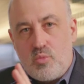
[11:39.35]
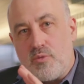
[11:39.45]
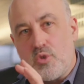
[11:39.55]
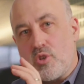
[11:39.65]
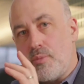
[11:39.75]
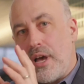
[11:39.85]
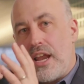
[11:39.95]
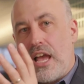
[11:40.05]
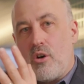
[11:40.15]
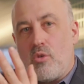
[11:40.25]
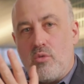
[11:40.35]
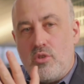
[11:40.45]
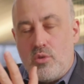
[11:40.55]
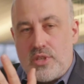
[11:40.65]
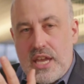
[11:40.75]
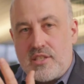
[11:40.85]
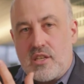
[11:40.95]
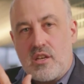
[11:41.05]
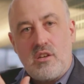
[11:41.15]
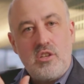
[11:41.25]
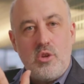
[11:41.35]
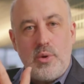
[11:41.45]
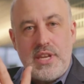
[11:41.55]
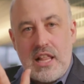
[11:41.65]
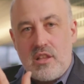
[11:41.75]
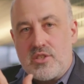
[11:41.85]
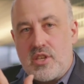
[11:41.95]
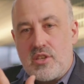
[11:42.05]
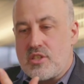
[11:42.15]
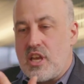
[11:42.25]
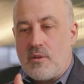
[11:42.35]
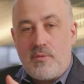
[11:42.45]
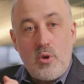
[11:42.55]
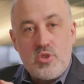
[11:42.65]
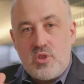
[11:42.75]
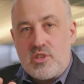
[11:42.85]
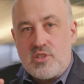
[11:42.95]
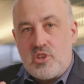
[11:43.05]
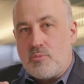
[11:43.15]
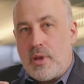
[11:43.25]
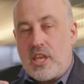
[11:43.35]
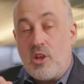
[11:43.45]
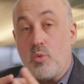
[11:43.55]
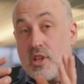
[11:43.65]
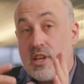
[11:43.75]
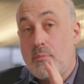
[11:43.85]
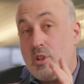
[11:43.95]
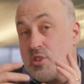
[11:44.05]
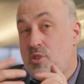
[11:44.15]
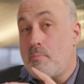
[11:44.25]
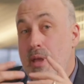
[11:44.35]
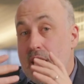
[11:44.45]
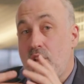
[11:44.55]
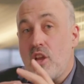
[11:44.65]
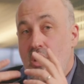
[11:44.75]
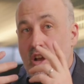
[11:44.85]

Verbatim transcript: We've talked about how new data, new analysis, and a focus on decision making will enable us to make